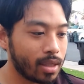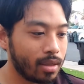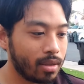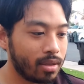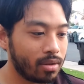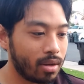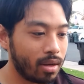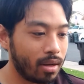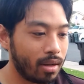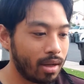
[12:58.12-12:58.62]

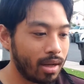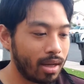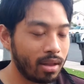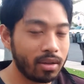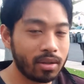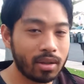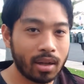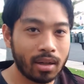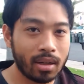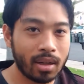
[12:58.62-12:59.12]
So I
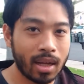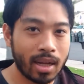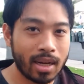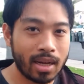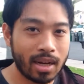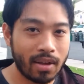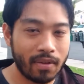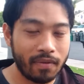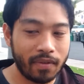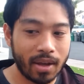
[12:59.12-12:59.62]
looked online
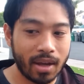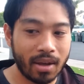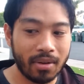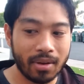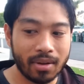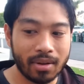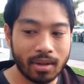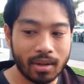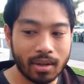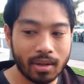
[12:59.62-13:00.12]
and I
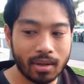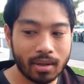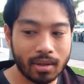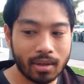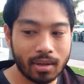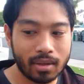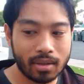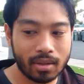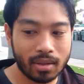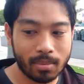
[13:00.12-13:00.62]
found
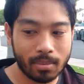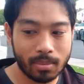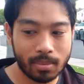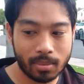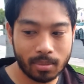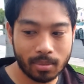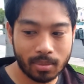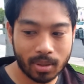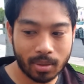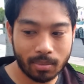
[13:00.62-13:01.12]
some
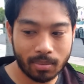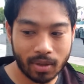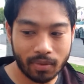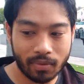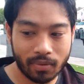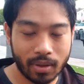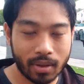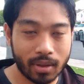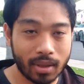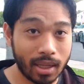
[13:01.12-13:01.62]

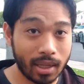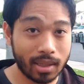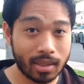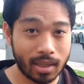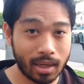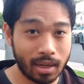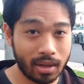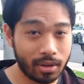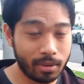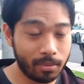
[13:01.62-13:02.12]
different things
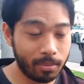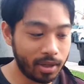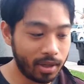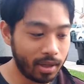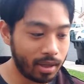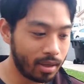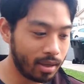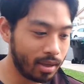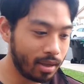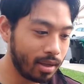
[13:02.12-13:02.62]
that it could
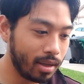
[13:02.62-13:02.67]
be,